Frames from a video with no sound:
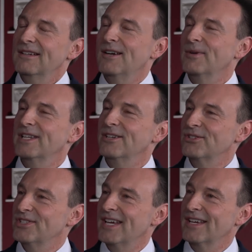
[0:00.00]
Now, I want to get
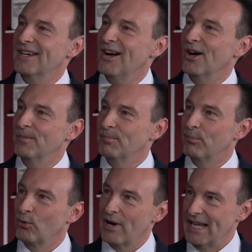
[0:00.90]
your take on
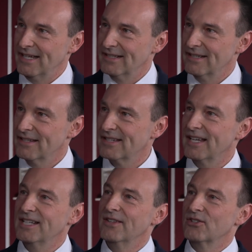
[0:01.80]
brand, this
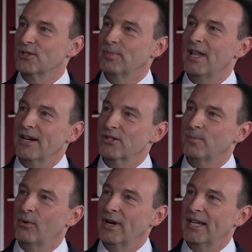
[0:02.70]
idea of the supplier's
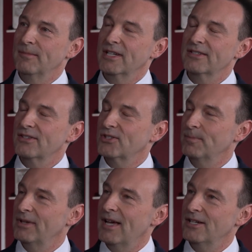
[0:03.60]
brand, because as
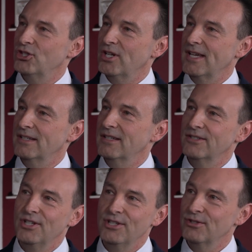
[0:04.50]
supply chain
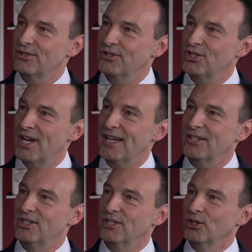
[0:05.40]
continues to
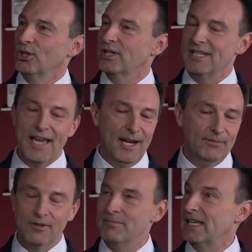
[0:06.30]
change and you're looking at
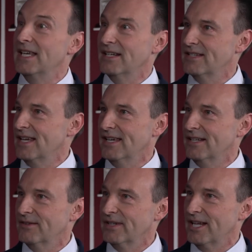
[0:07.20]
it from beginning to
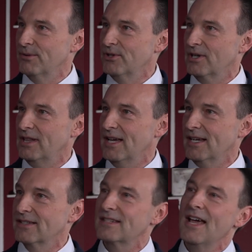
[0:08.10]
end every day with your
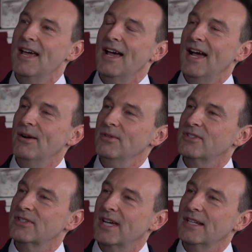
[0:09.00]
clients, how has this